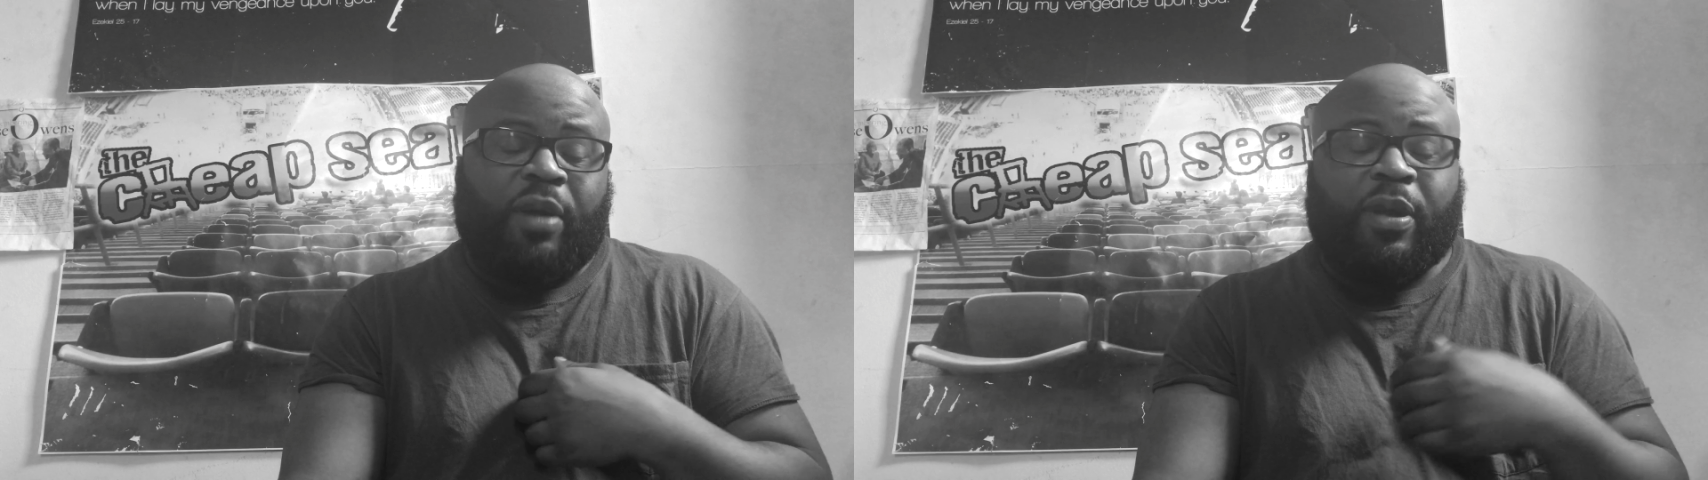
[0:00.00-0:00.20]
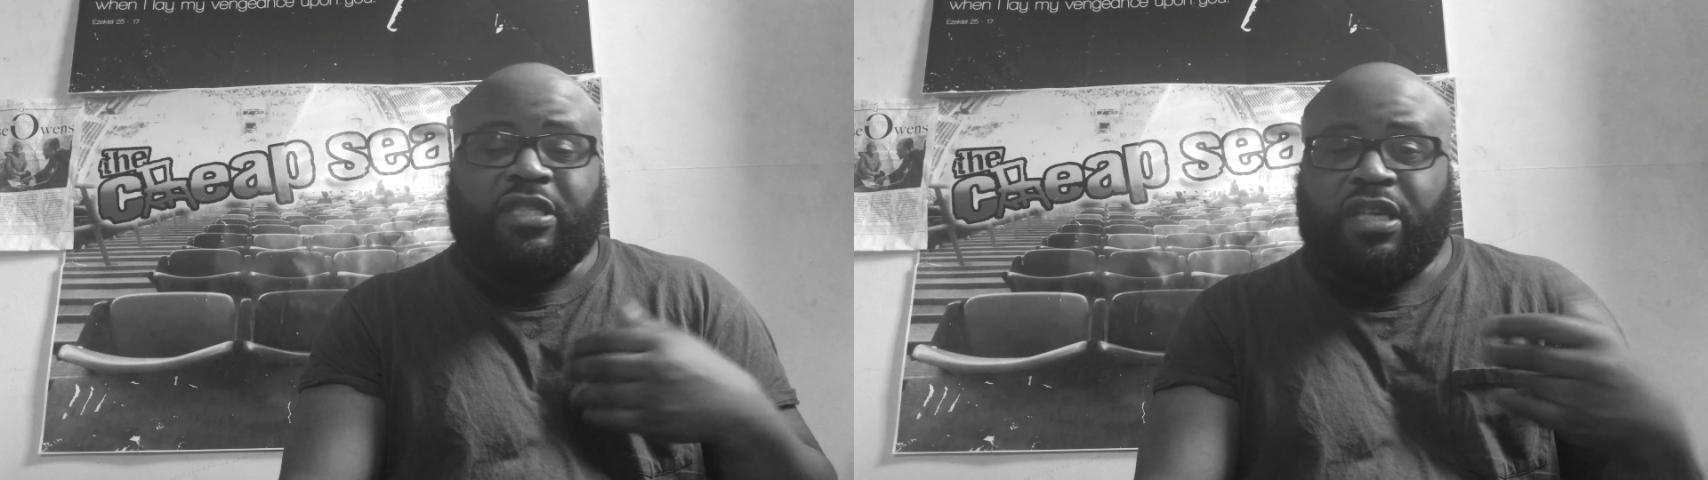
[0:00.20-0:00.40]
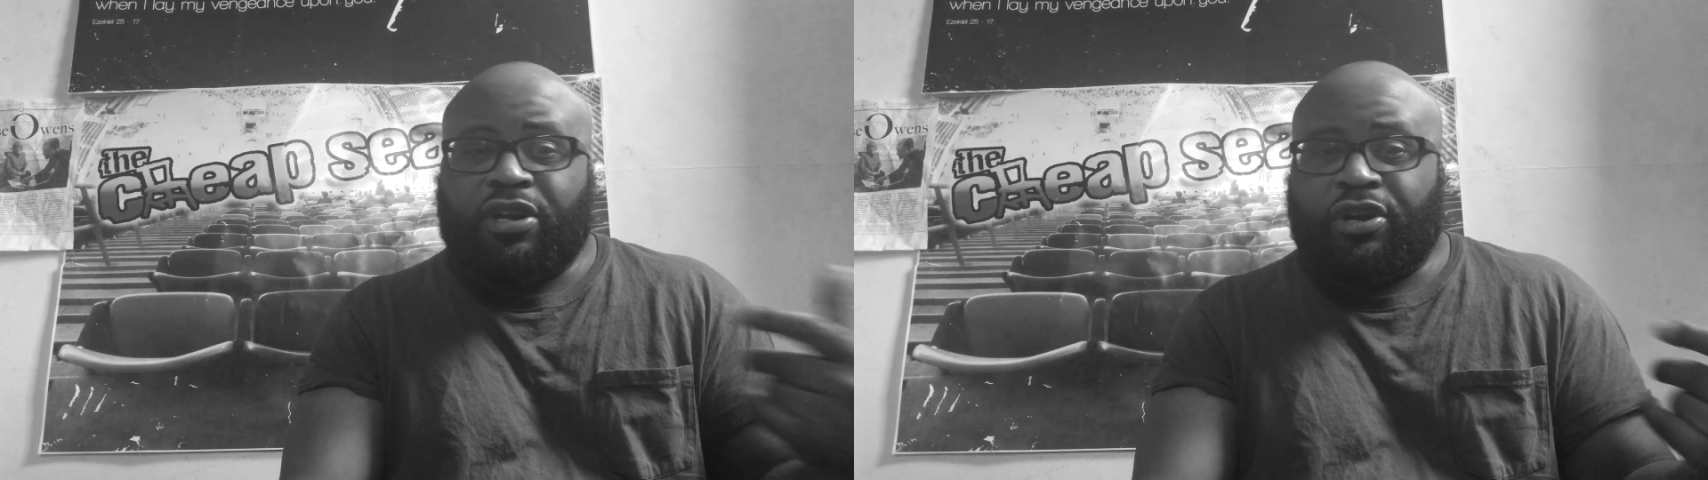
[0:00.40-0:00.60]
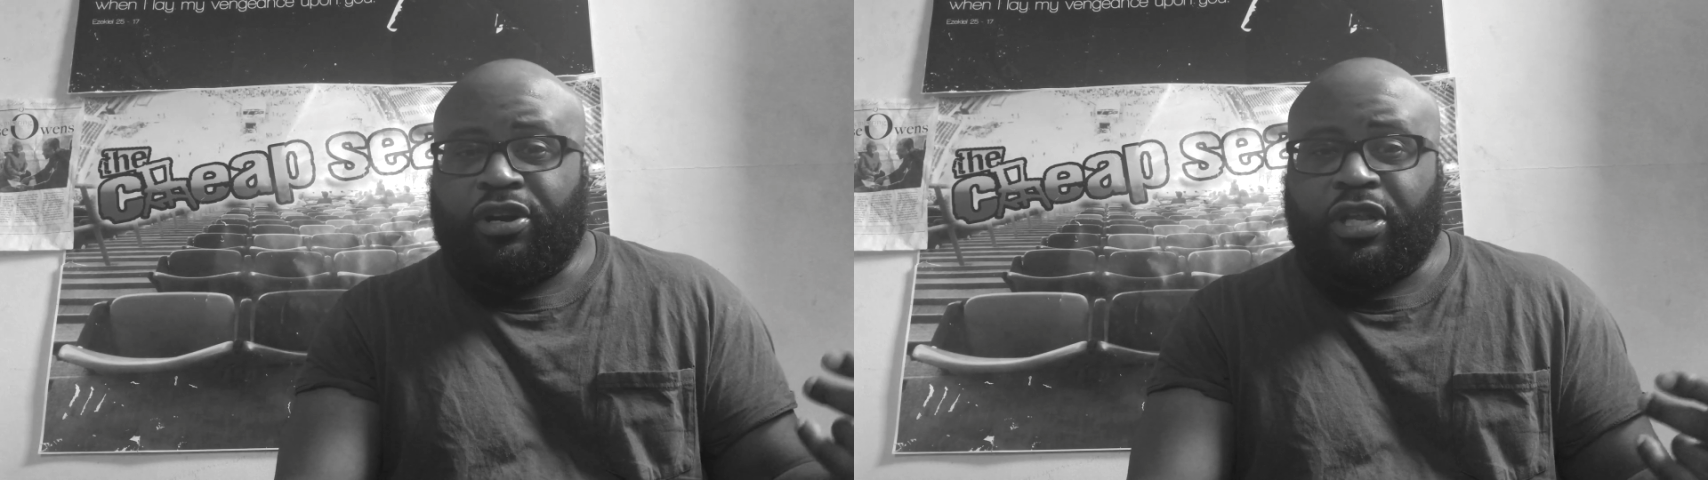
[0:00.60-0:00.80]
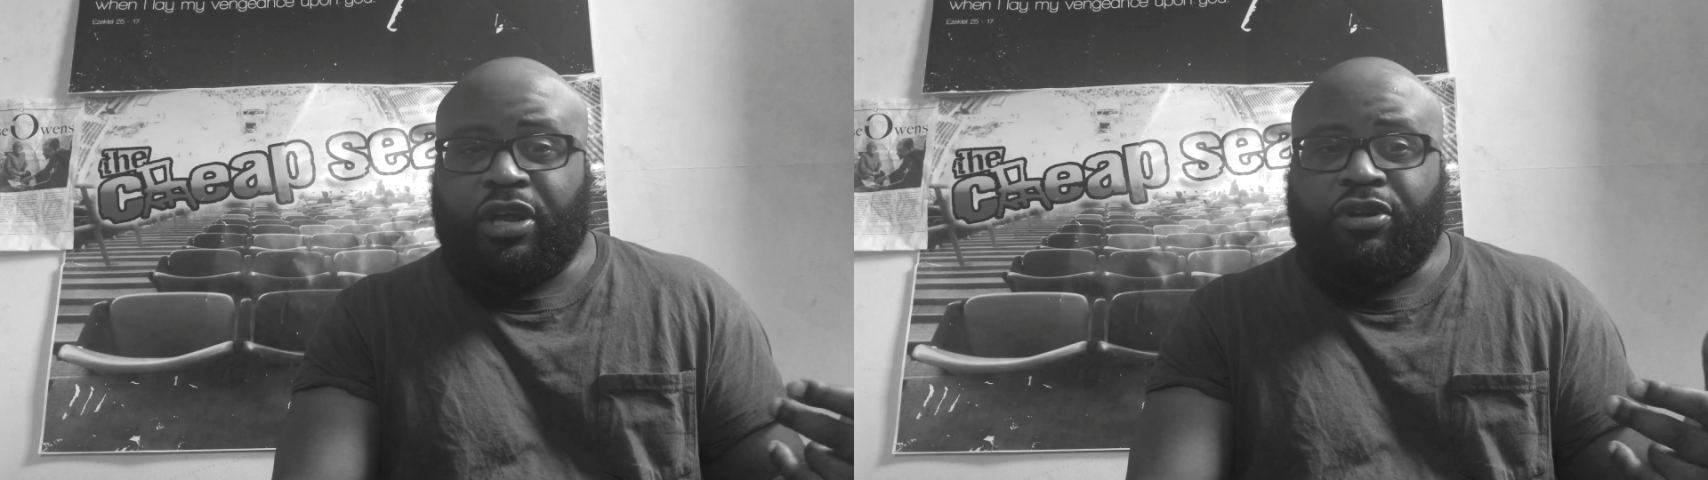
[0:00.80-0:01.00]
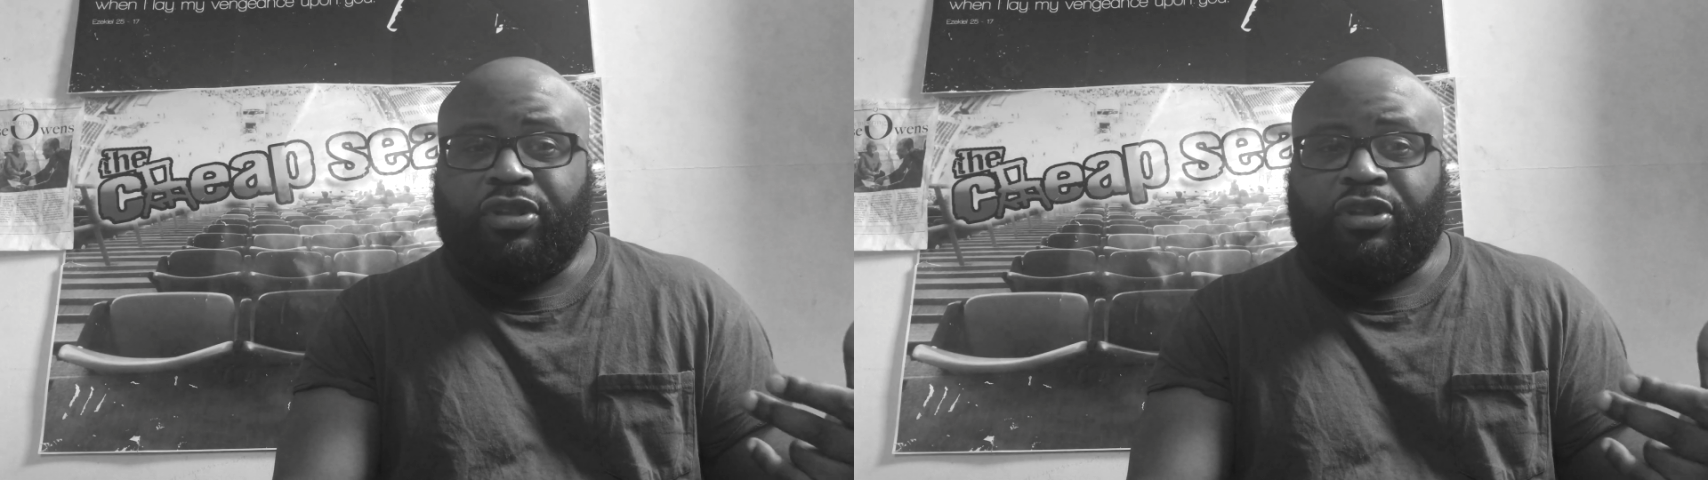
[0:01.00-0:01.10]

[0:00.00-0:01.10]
I mentioned it earlier.